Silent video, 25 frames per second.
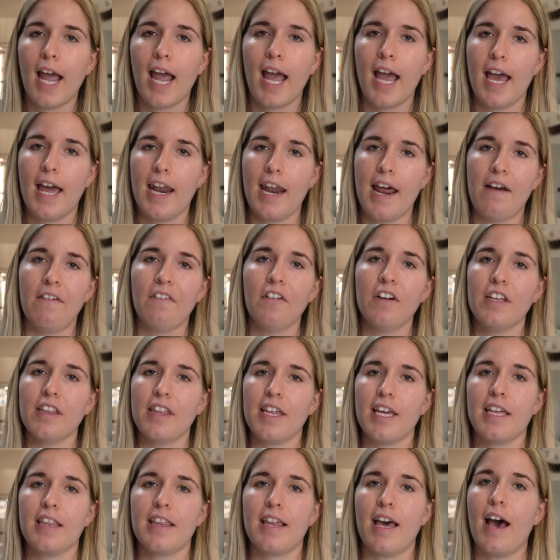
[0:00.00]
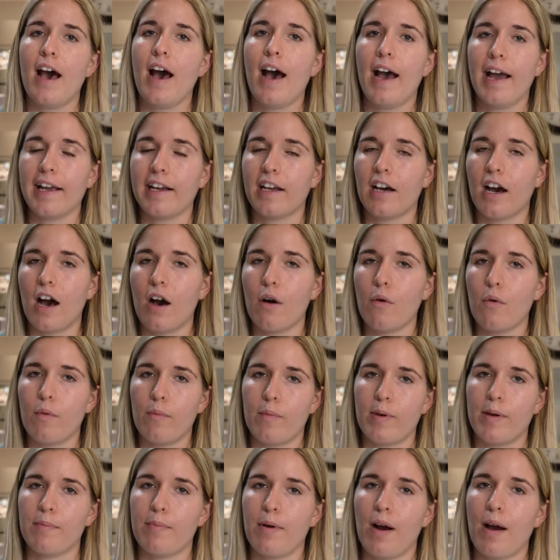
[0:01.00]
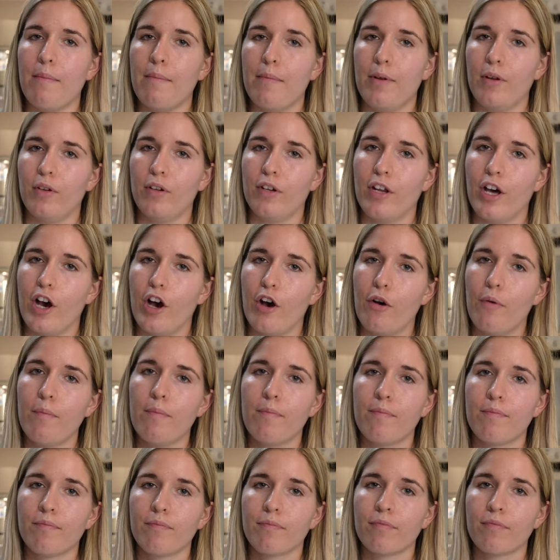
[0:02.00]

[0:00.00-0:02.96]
and everything that I got when we brought Milton home.